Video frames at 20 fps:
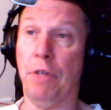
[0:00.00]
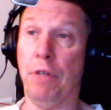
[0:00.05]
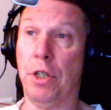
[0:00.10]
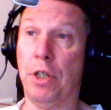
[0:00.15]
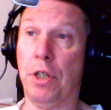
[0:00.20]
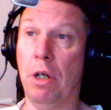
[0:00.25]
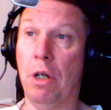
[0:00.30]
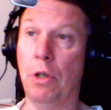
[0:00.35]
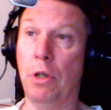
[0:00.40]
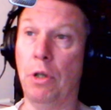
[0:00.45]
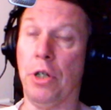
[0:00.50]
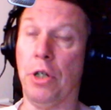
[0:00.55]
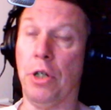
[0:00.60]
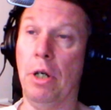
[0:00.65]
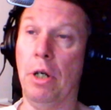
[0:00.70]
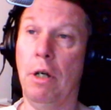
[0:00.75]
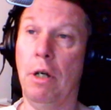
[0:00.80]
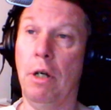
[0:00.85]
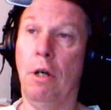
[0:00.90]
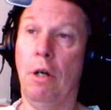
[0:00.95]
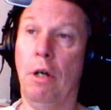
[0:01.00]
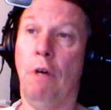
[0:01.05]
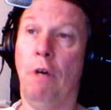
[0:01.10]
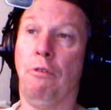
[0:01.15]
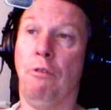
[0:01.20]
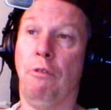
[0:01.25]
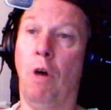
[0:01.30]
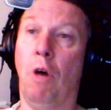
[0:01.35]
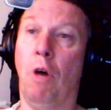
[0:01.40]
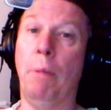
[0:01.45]
culture
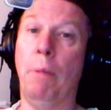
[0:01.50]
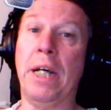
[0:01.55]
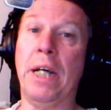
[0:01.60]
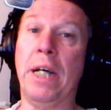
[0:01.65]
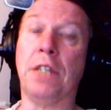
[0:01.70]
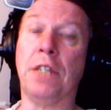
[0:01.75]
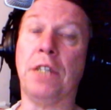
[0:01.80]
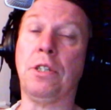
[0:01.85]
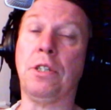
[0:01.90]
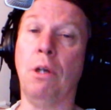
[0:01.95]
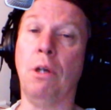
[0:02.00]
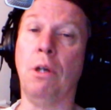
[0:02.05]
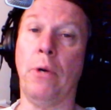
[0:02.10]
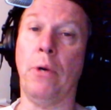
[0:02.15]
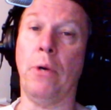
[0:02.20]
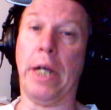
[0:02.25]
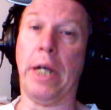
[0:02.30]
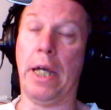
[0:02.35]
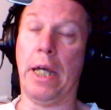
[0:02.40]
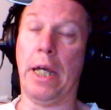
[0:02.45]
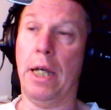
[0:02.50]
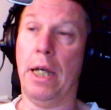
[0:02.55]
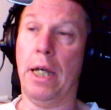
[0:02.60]
from historic,